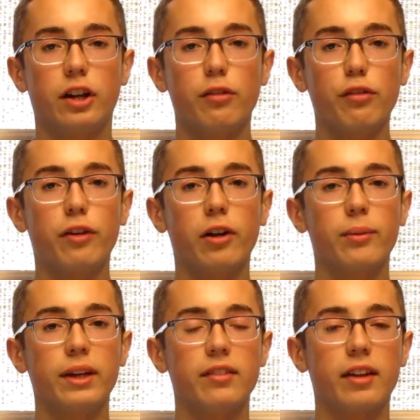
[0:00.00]
Gyro
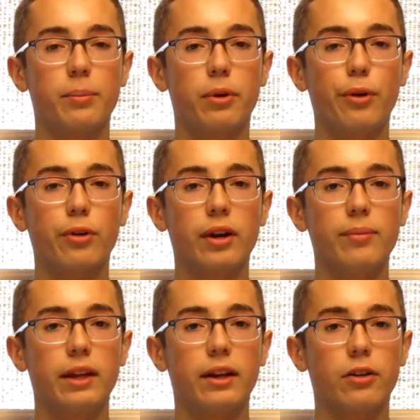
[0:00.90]
following is a
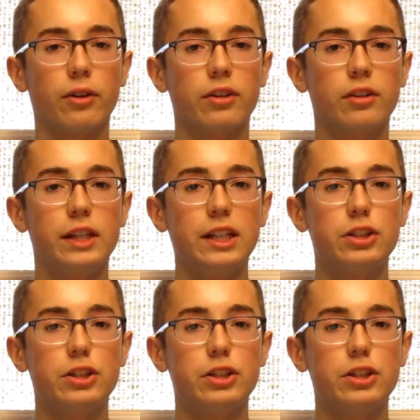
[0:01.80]
program that I'm going to